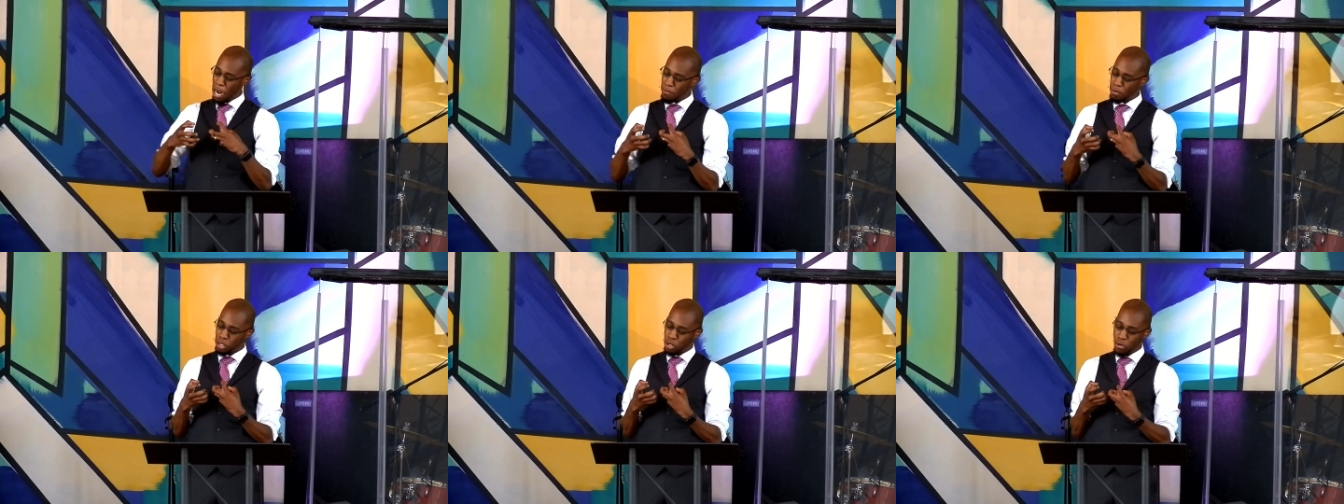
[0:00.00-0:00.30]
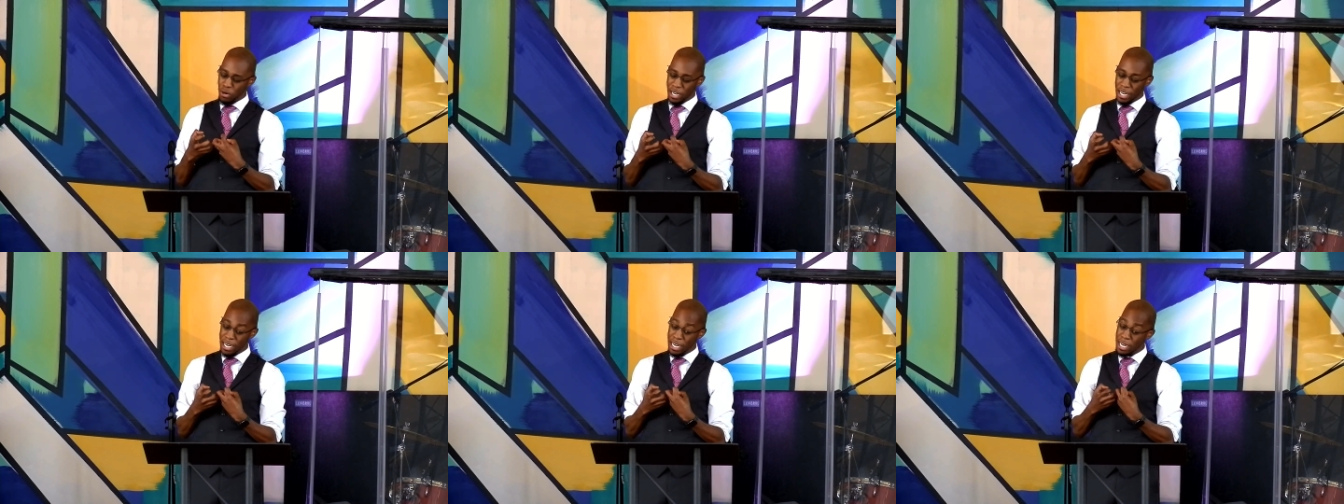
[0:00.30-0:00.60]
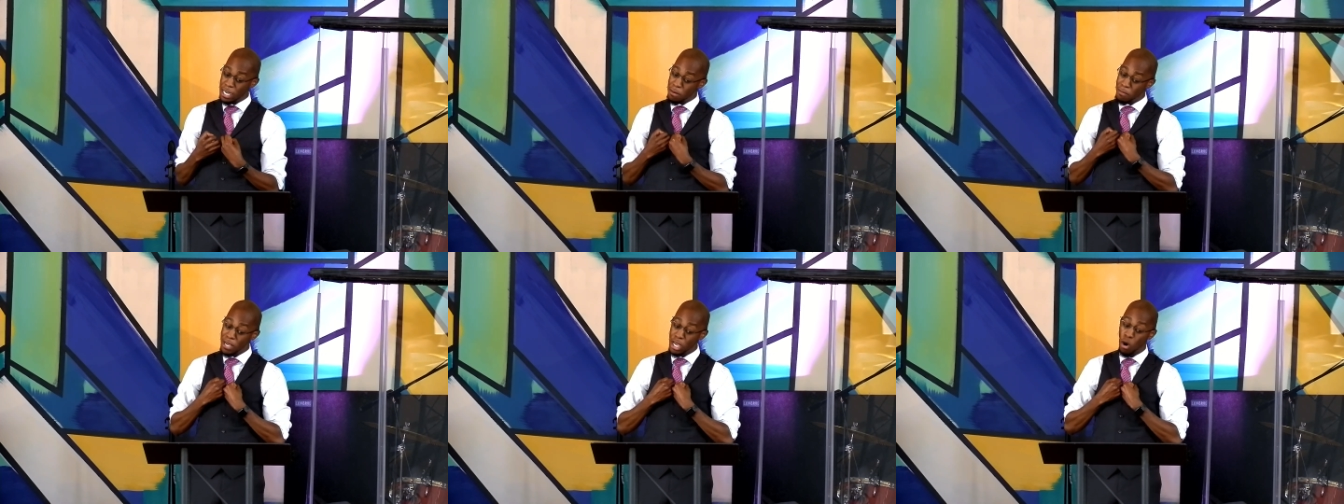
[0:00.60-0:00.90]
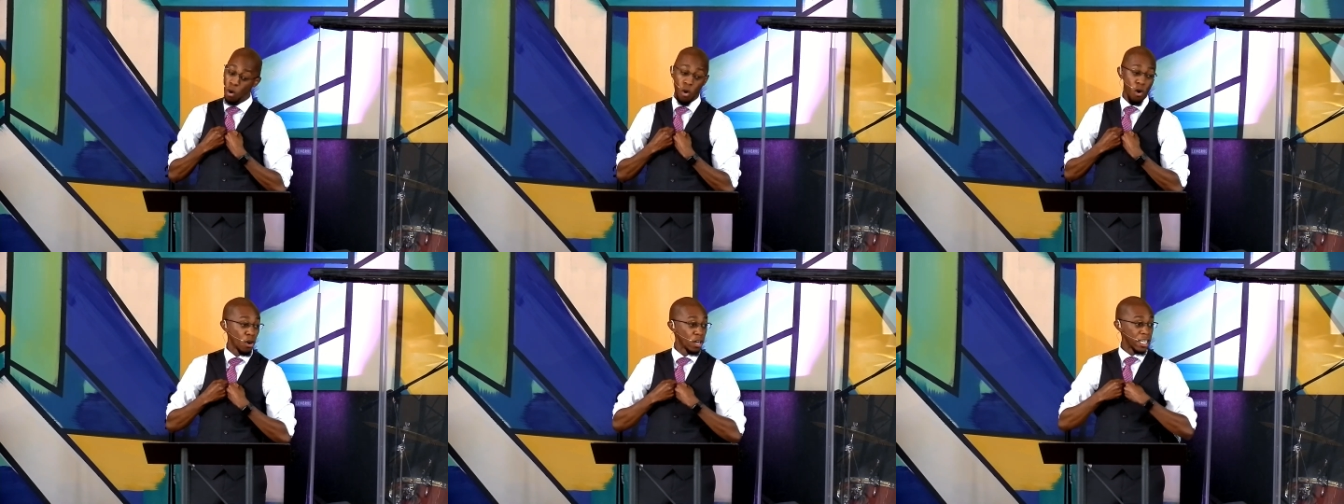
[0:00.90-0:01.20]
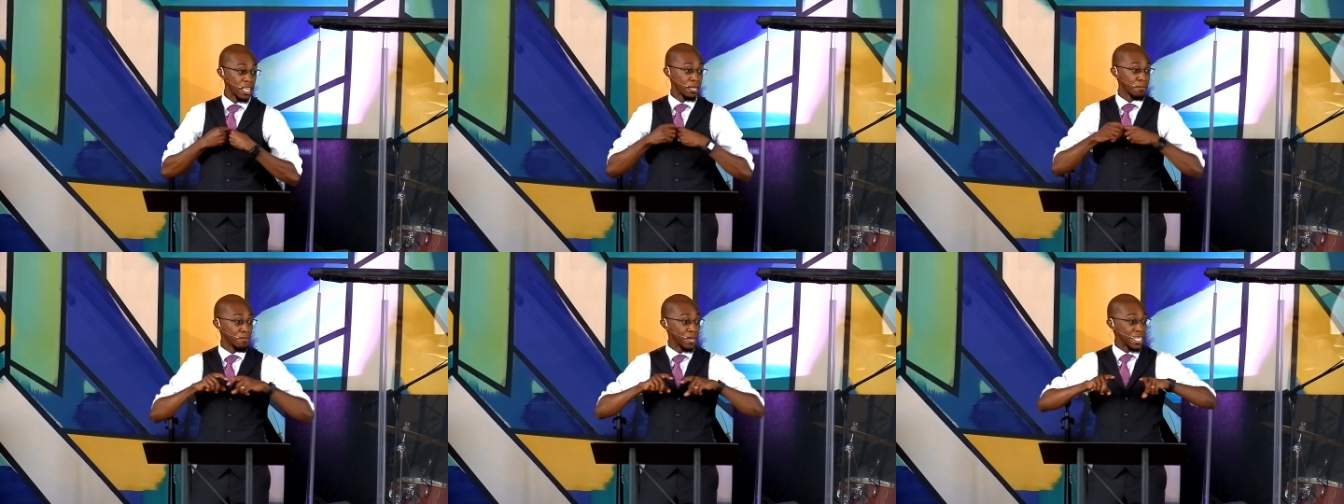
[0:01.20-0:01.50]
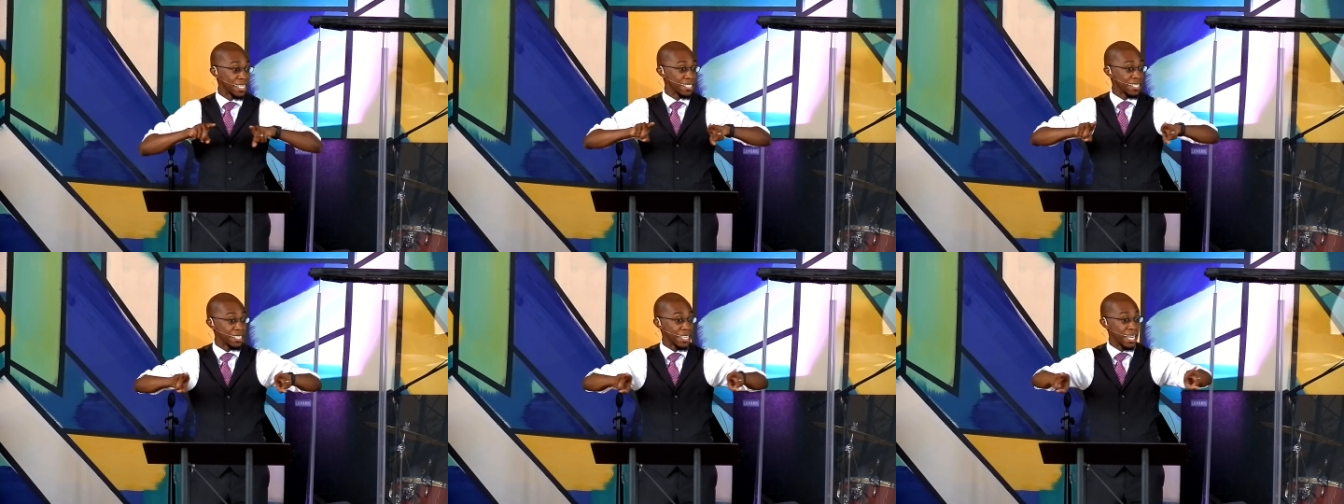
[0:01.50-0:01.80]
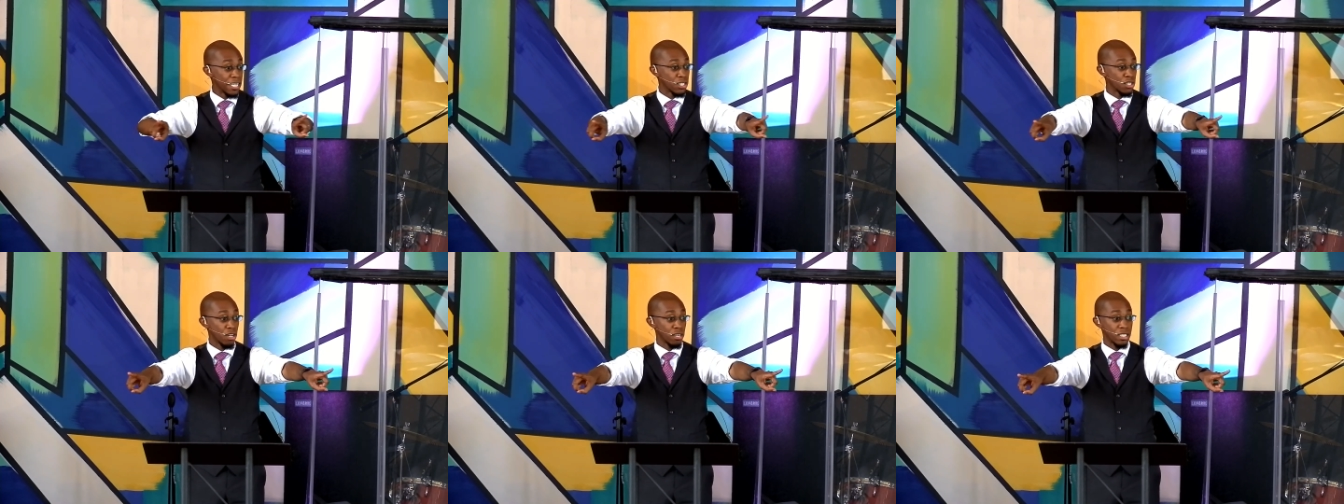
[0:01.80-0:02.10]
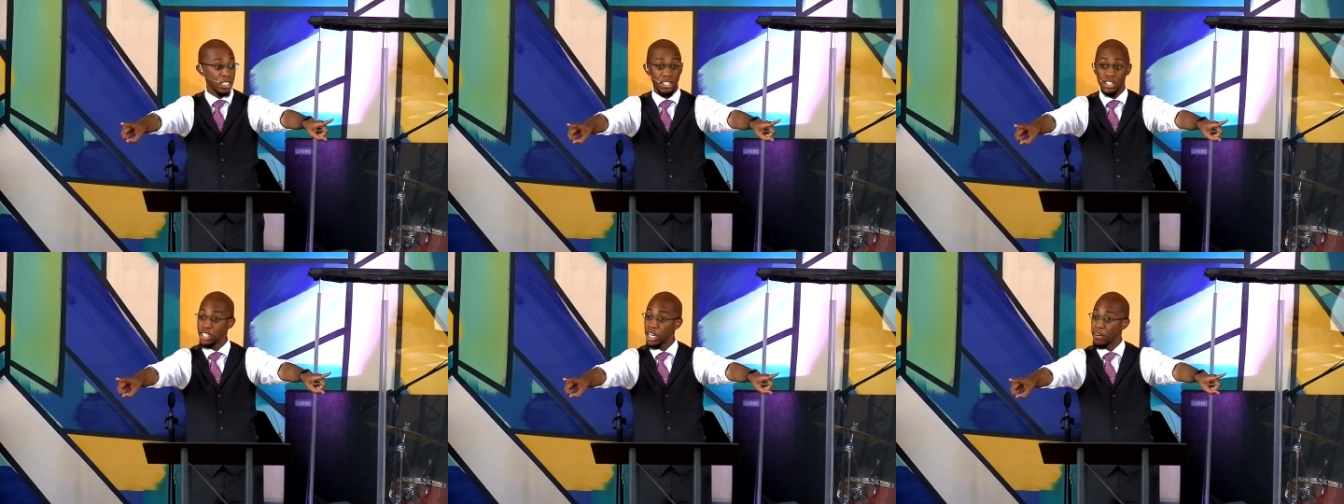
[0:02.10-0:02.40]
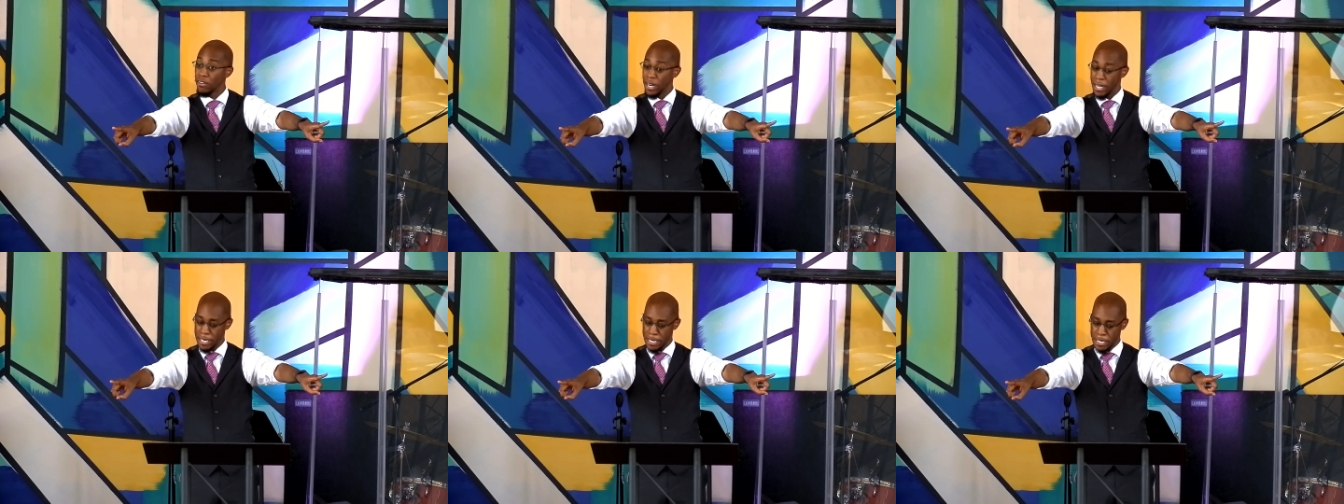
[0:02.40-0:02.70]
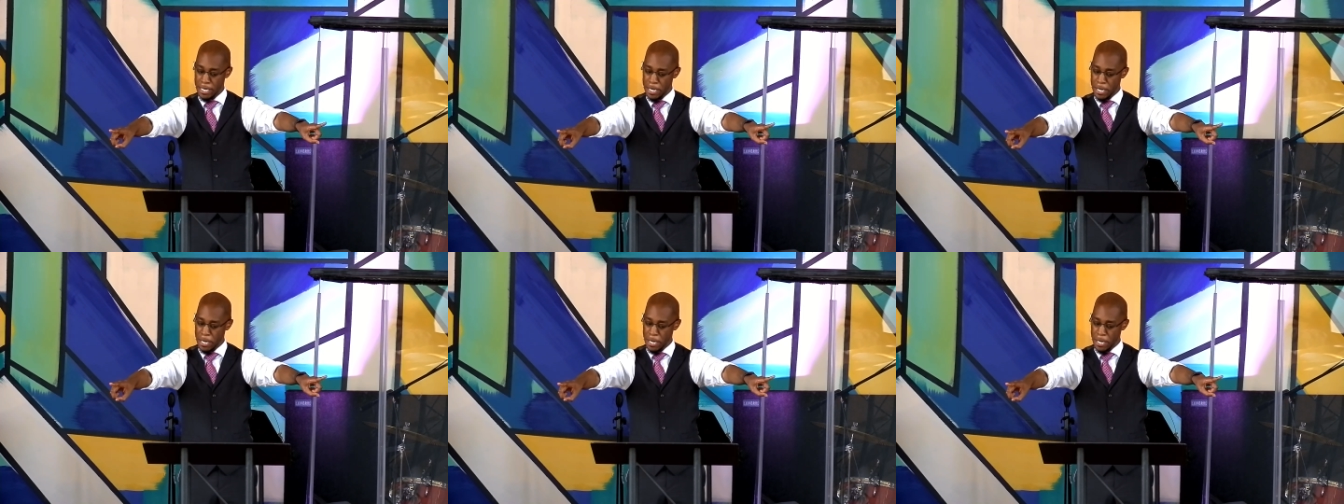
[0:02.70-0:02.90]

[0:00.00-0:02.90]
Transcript: an opportunity to be hoarded, but instead sought to share it.